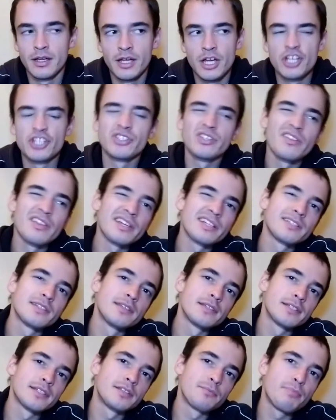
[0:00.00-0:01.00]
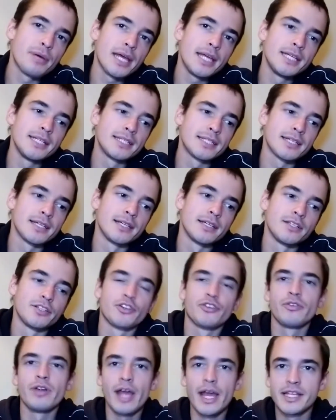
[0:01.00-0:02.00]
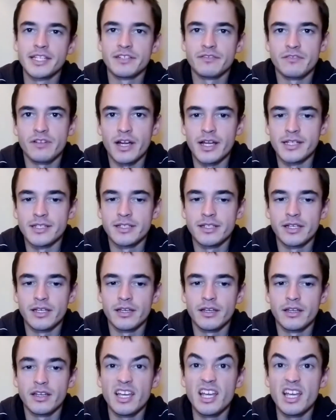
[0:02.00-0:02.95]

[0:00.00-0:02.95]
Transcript: So there's this debate in creative writing,